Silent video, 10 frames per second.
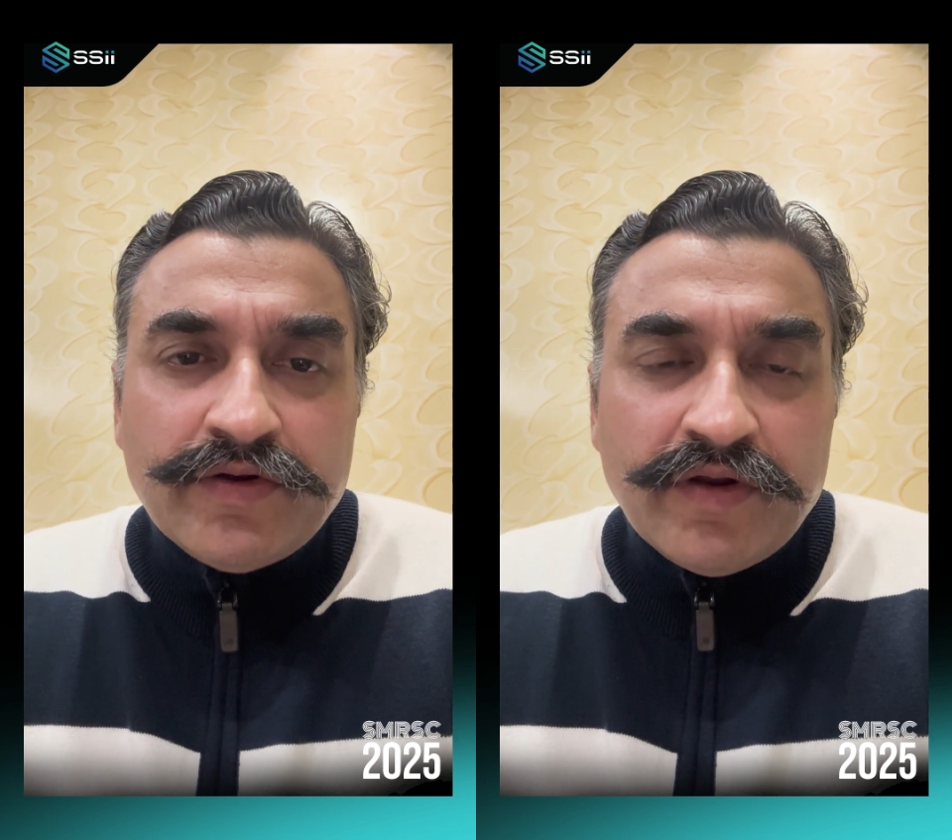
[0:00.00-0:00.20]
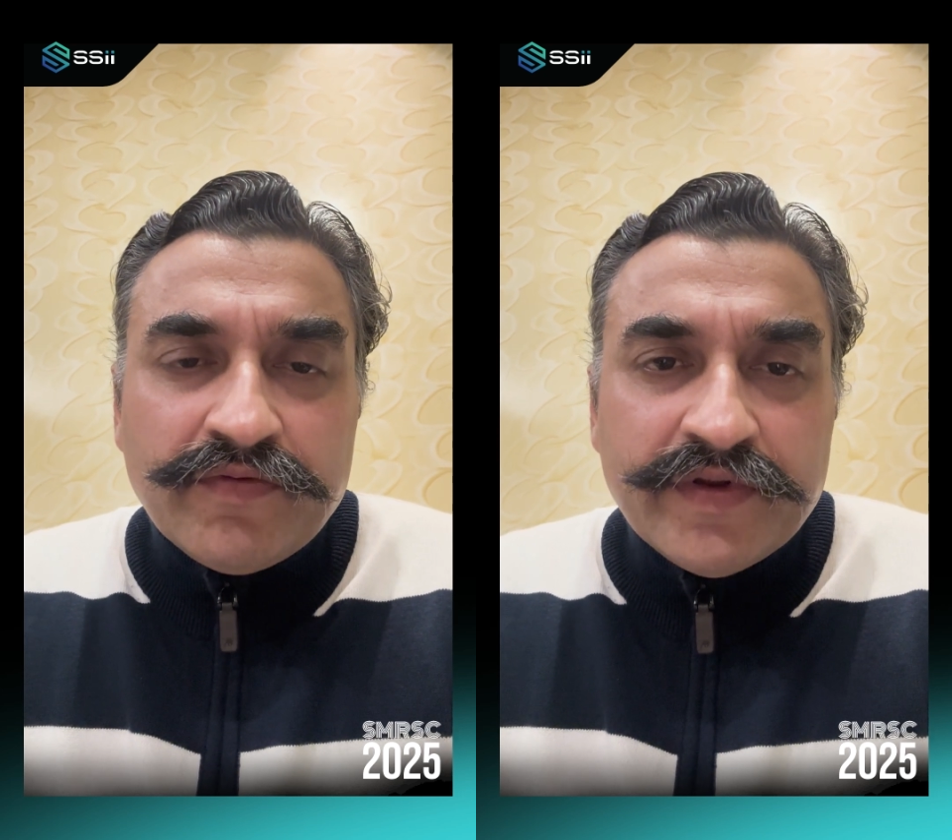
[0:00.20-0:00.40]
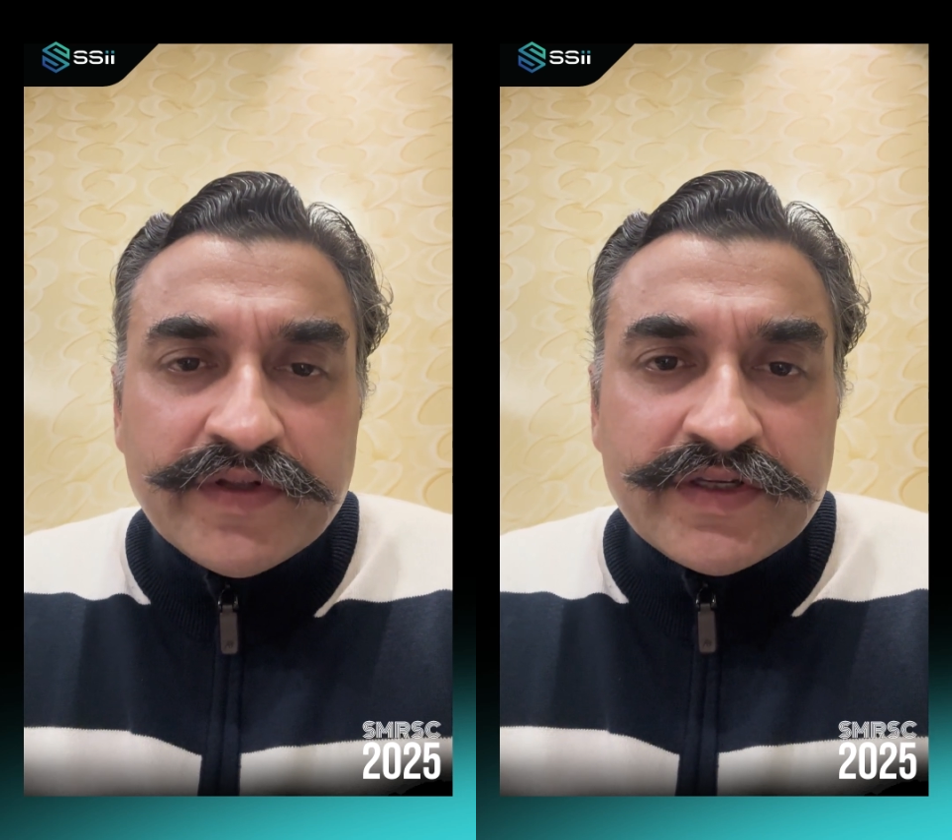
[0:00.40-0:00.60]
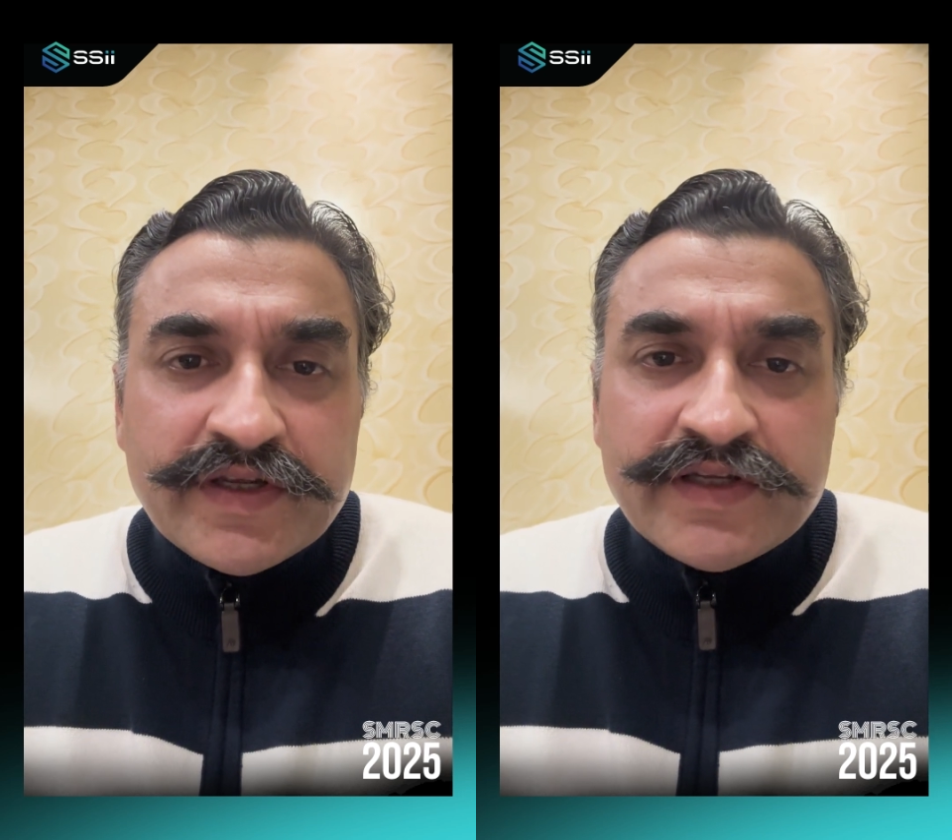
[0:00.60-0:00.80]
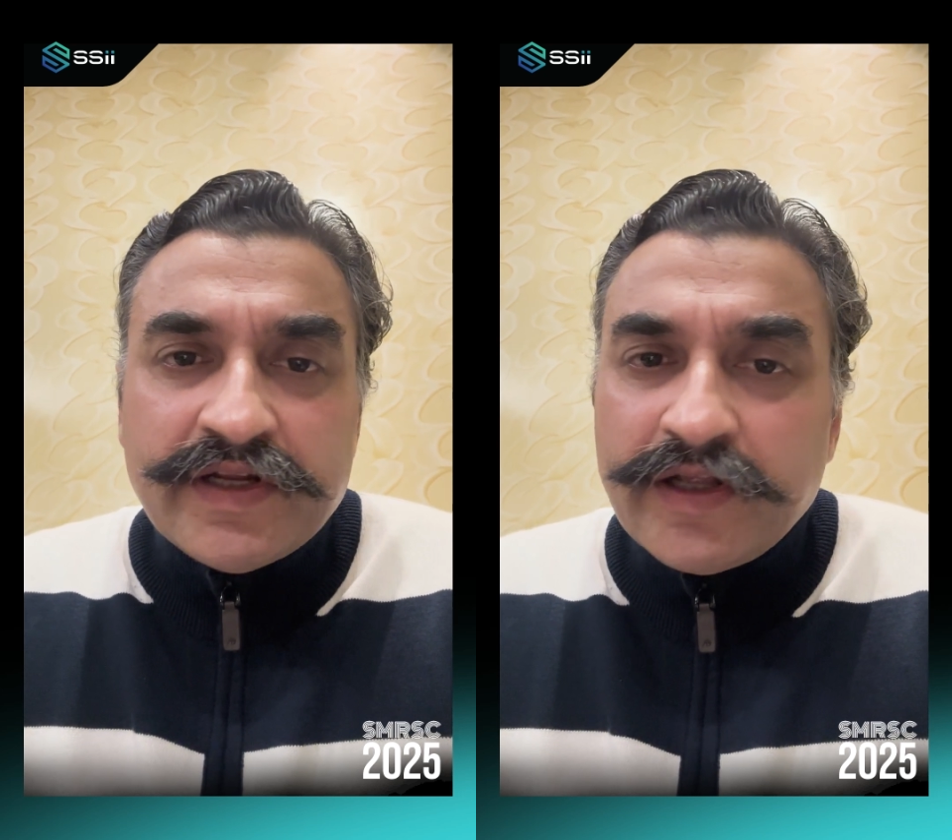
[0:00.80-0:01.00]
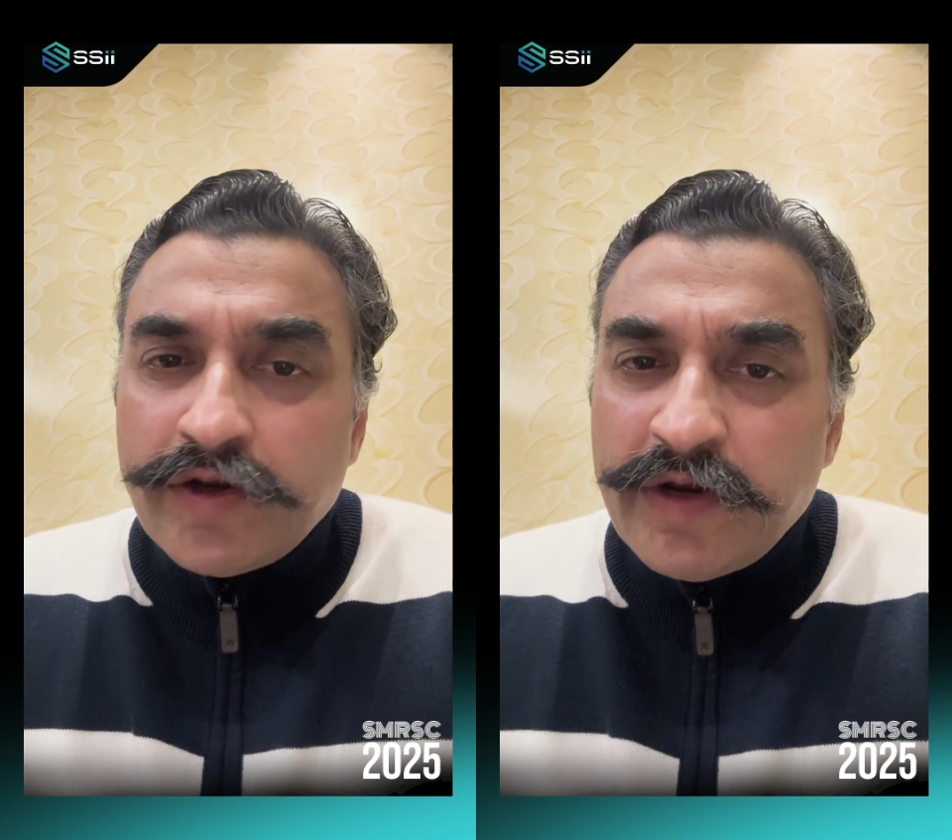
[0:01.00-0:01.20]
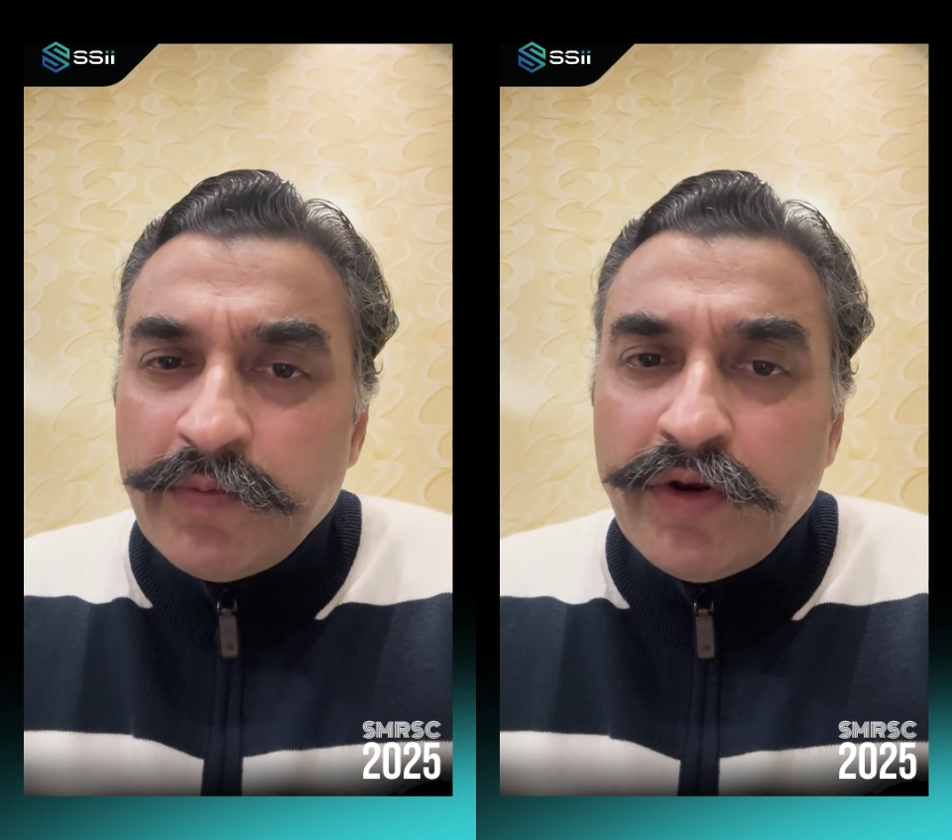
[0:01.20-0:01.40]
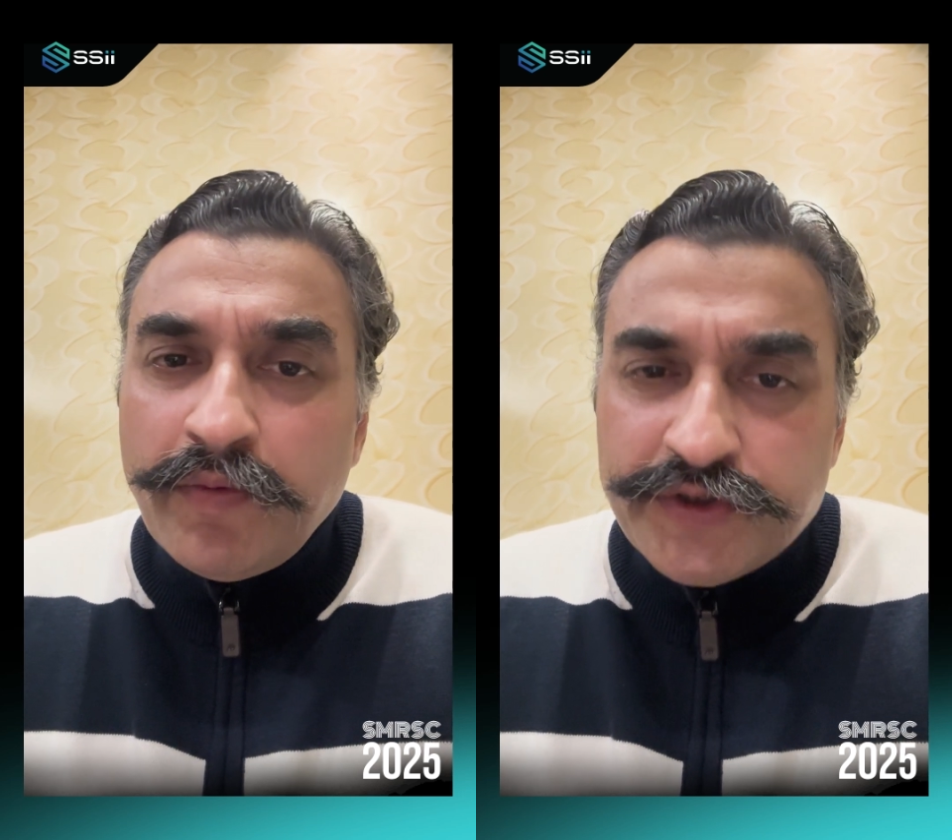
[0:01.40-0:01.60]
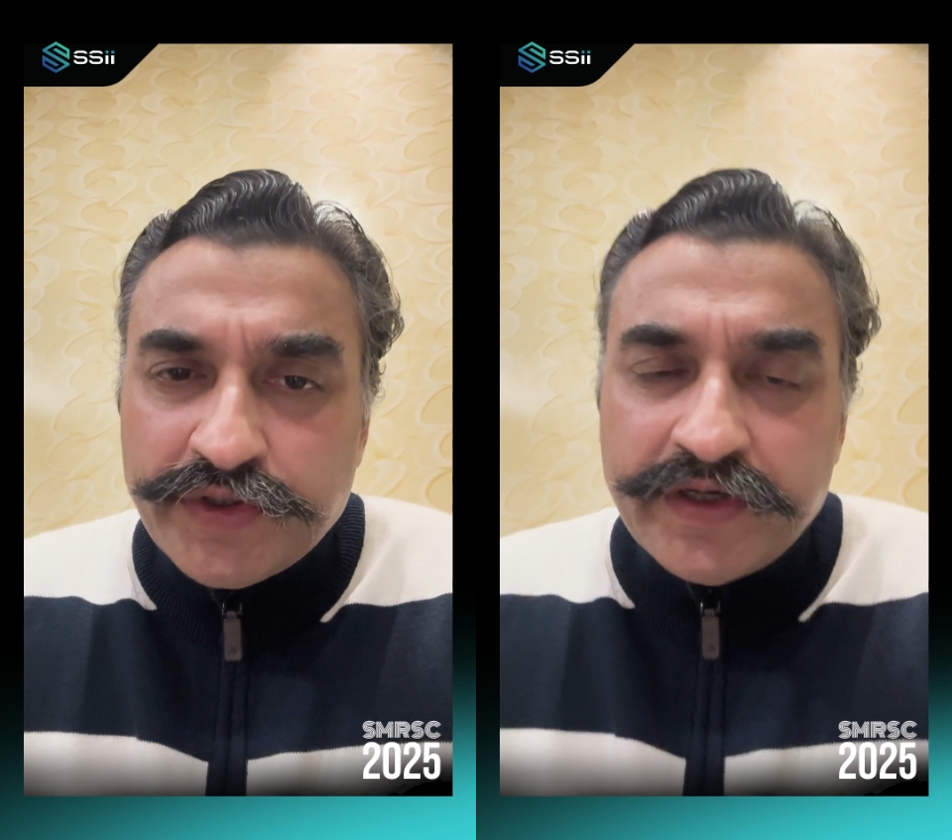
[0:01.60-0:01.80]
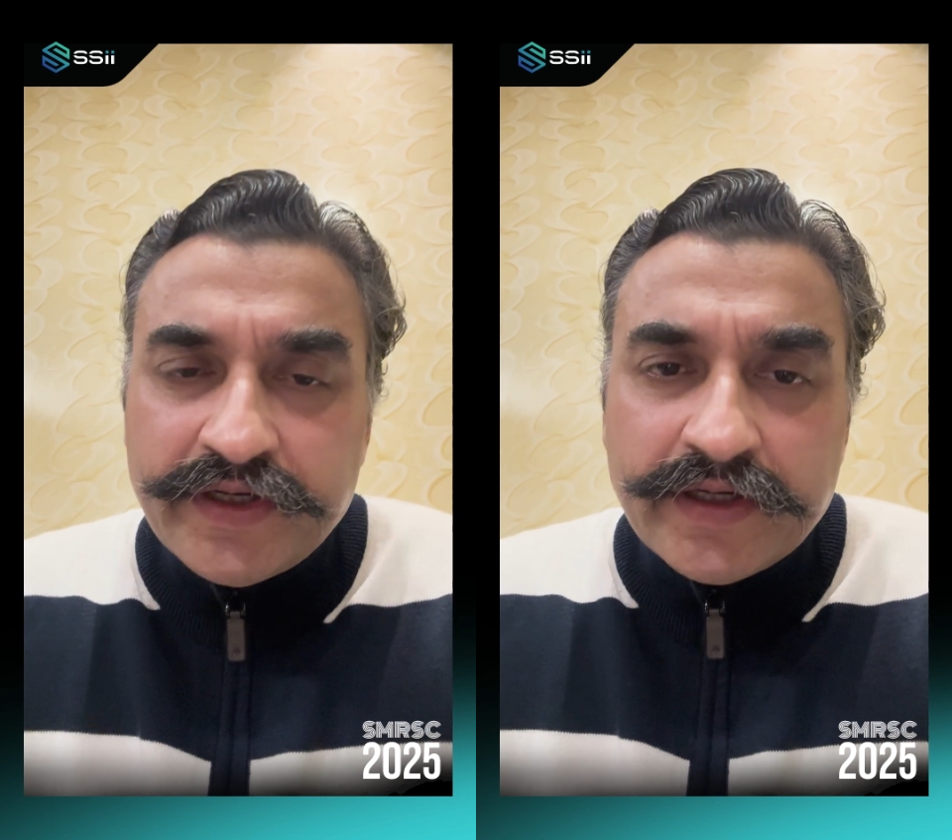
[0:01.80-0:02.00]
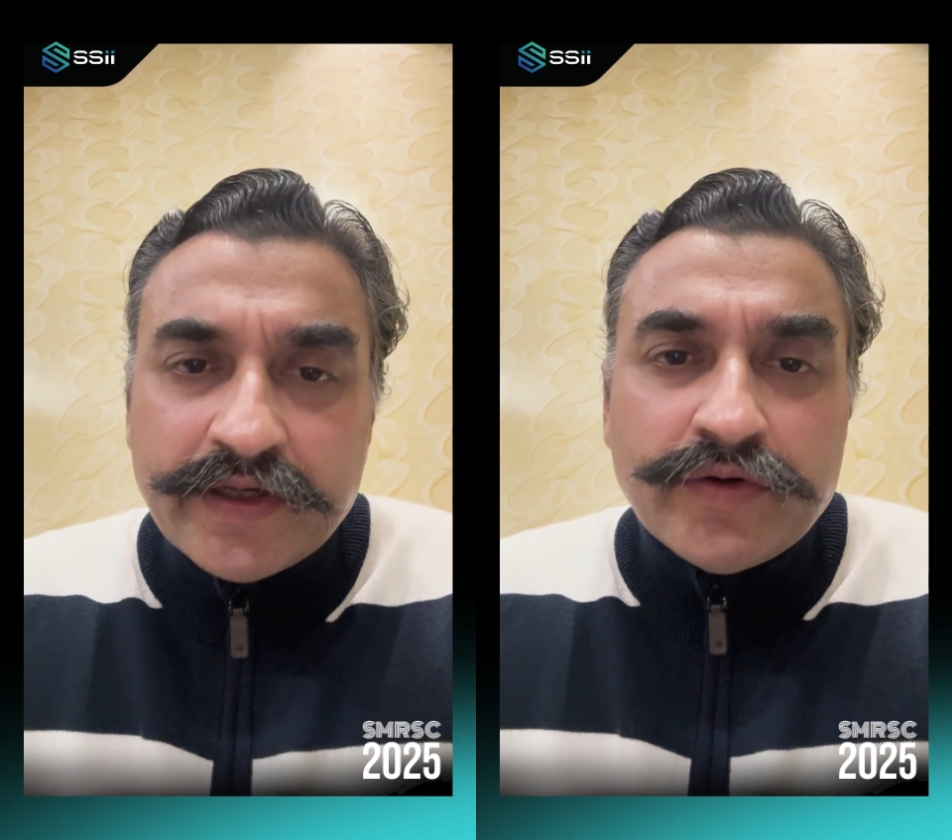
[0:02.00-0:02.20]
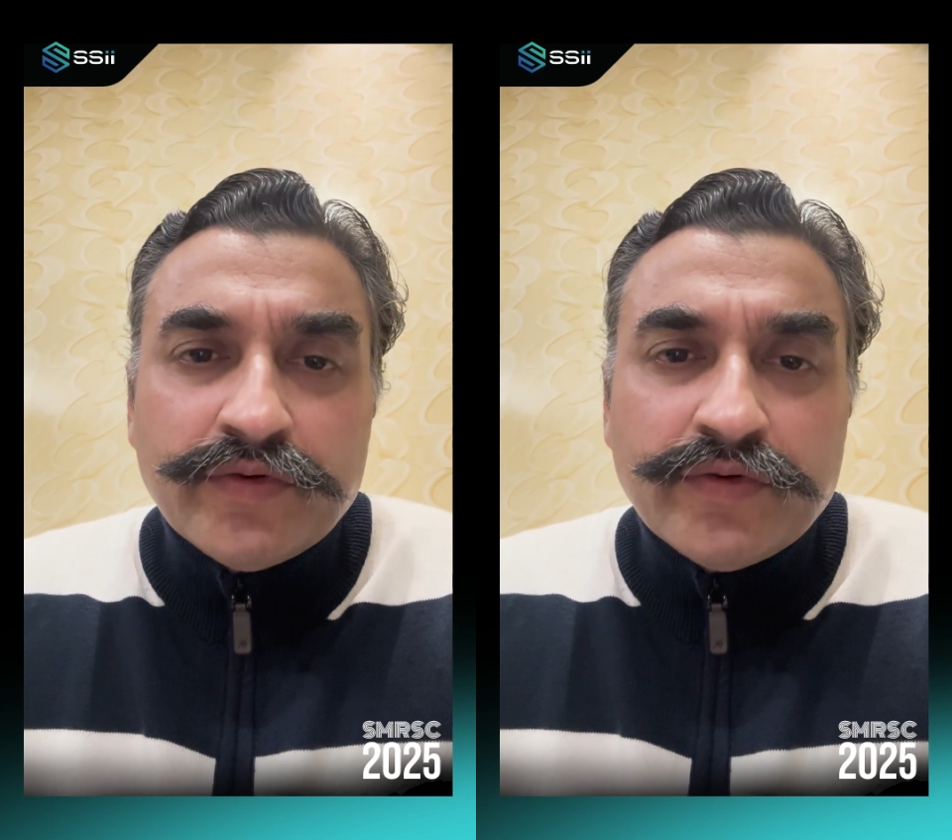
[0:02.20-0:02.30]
conference is an incredible opportunity